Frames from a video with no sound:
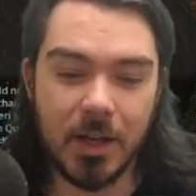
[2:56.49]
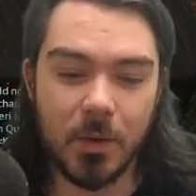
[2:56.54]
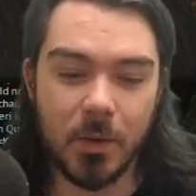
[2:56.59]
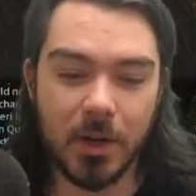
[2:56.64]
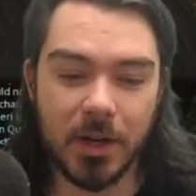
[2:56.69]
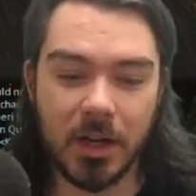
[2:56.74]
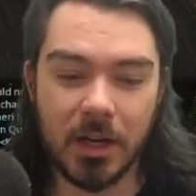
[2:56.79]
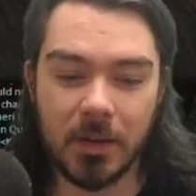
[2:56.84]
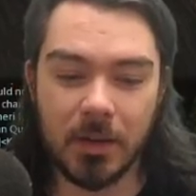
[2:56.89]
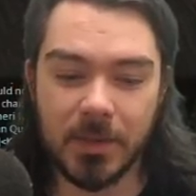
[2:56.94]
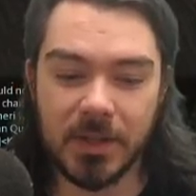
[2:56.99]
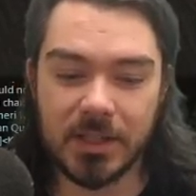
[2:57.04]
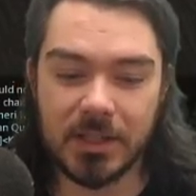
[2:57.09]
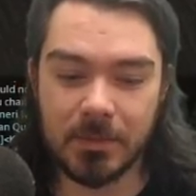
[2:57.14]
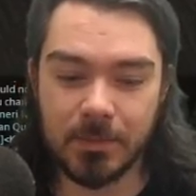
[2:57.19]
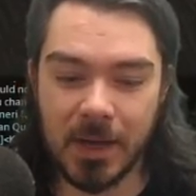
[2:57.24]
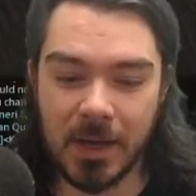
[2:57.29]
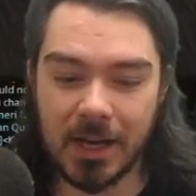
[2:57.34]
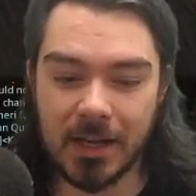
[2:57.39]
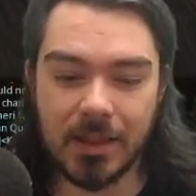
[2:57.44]
We're going to
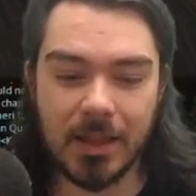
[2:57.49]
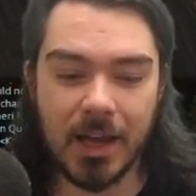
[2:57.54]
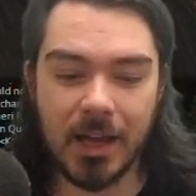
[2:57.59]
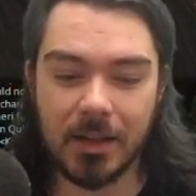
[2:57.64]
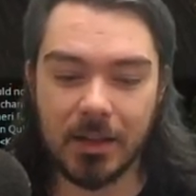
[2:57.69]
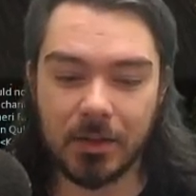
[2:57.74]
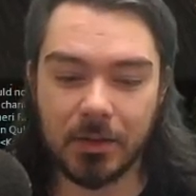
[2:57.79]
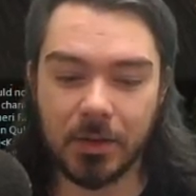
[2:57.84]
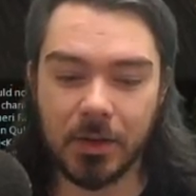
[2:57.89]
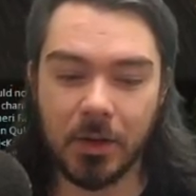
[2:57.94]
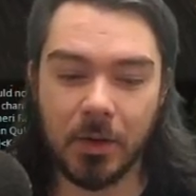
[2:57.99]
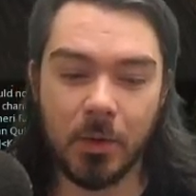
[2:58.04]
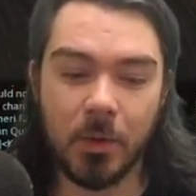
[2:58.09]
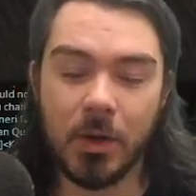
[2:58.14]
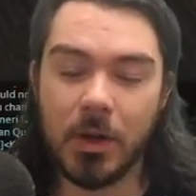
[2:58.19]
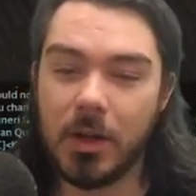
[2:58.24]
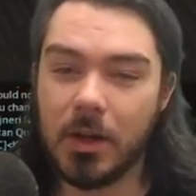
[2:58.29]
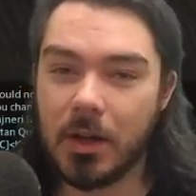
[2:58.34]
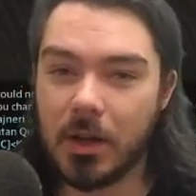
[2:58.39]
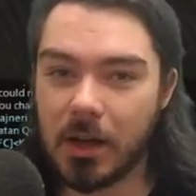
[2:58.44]
smack that through
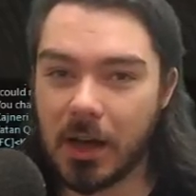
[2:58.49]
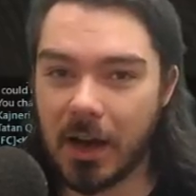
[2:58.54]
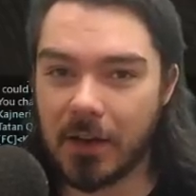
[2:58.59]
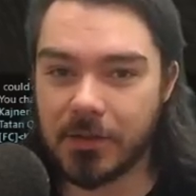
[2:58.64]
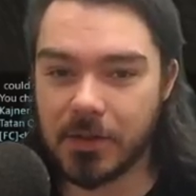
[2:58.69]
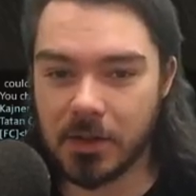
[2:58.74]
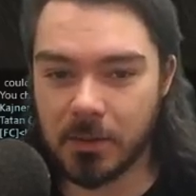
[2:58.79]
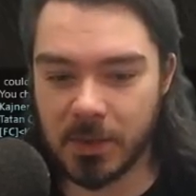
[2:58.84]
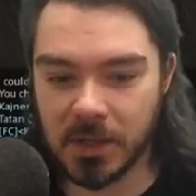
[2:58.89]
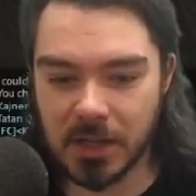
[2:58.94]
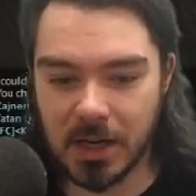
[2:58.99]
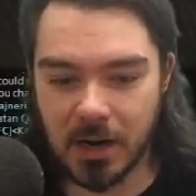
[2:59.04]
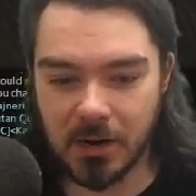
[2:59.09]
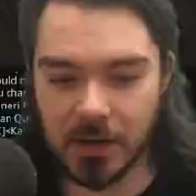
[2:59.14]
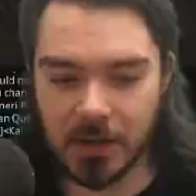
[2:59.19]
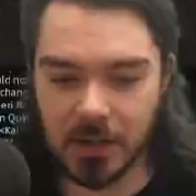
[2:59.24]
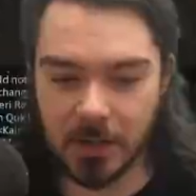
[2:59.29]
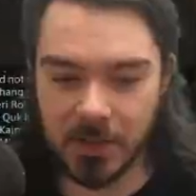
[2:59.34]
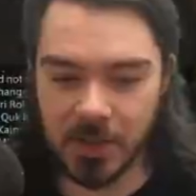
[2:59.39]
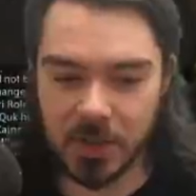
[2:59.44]
after the Madare.
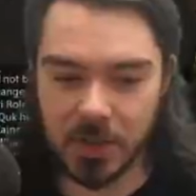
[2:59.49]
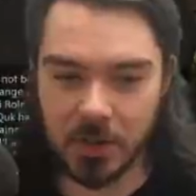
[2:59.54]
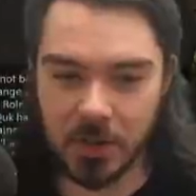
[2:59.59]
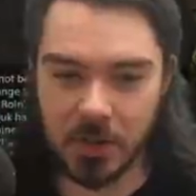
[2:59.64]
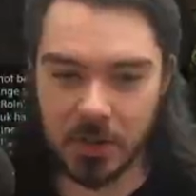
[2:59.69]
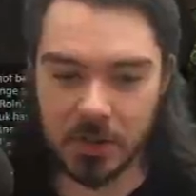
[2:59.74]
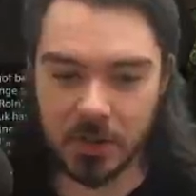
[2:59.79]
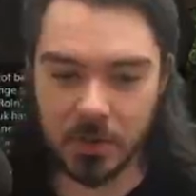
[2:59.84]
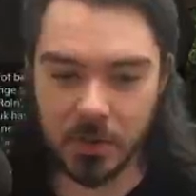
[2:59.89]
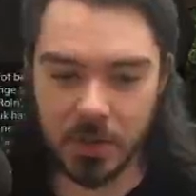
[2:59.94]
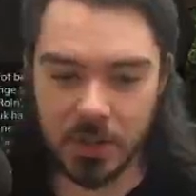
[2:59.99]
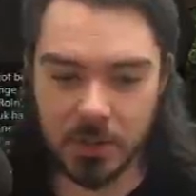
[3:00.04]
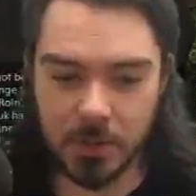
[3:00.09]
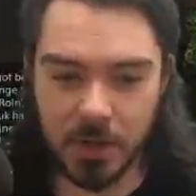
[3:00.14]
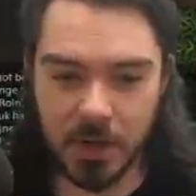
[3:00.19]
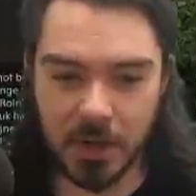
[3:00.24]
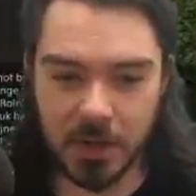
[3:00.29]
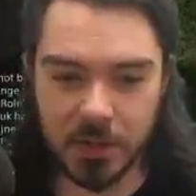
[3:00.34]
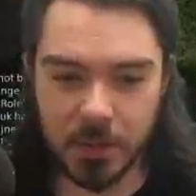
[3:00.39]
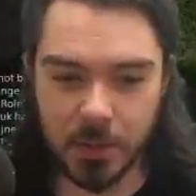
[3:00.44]
So let me show you this first
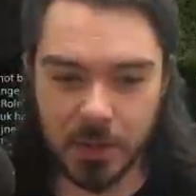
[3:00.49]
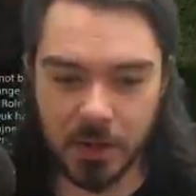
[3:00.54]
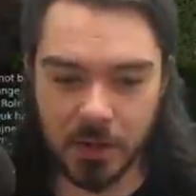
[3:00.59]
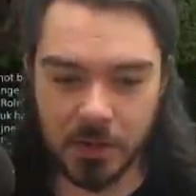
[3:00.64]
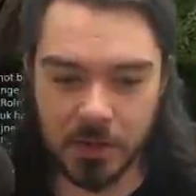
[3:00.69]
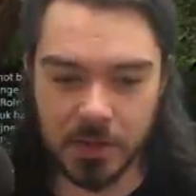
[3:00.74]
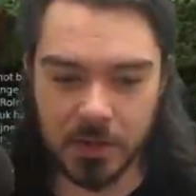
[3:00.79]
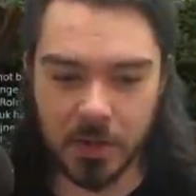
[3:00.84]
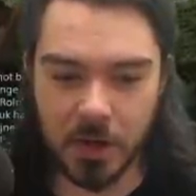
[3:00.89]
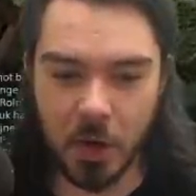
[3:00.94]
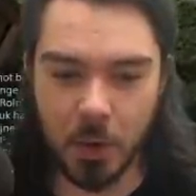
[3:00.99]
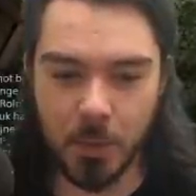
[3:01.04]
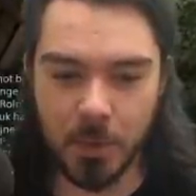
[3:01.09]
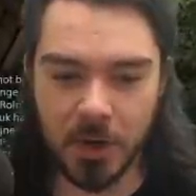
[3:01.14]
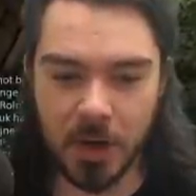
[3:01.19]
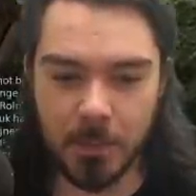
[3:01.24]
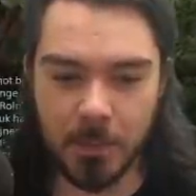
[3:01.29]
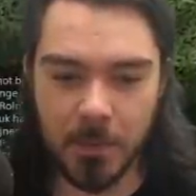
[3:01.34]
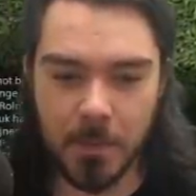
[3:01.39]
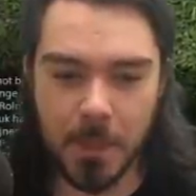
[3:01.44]
part. So we're going to open
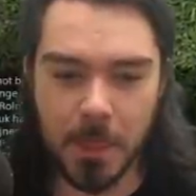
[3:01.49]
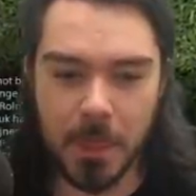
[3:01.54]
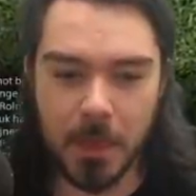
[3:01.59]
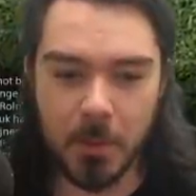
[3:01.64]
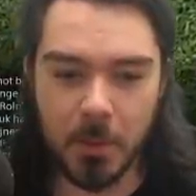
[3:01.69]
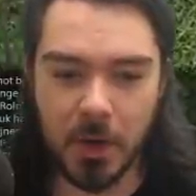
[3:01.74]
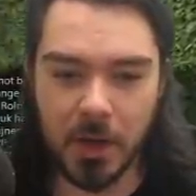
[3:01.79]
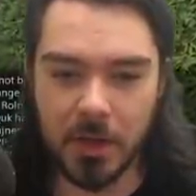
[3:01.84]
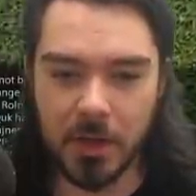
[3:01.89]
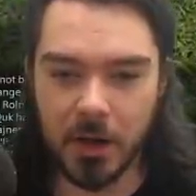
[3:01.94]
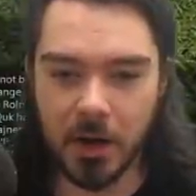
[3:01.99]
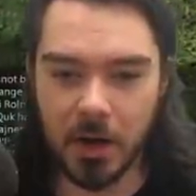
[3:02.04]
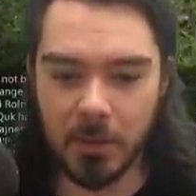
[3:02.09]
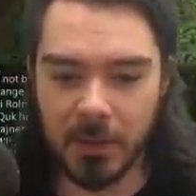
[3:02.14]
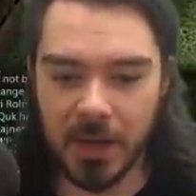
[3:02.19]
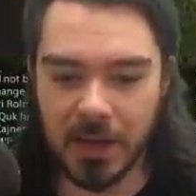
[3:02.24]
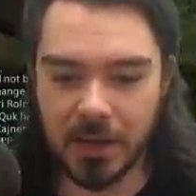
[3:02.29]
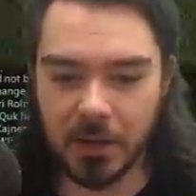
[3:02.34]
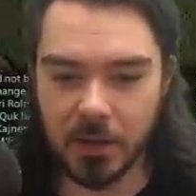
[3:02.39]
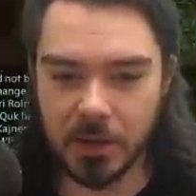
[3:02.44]
up with our
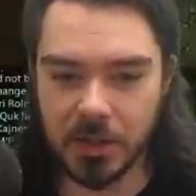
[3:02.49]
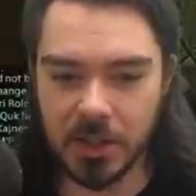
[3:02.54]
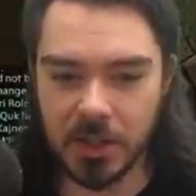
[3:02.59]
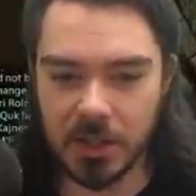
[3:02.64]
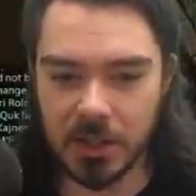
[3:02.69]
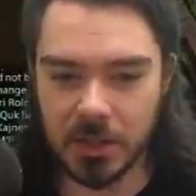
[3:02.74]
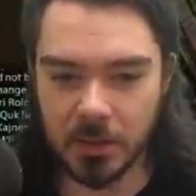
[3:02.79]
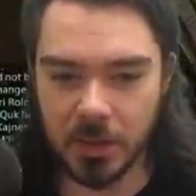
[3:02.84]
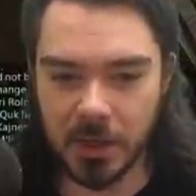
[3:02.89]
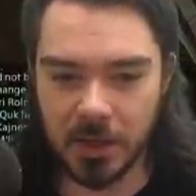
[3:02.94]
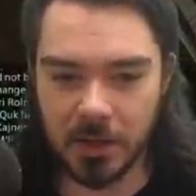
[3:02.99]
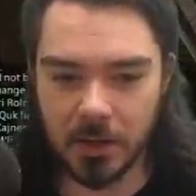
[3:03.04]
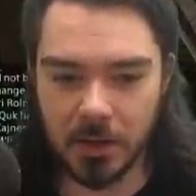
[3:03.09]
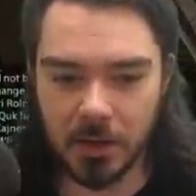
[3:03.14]
Meikyo Shisui.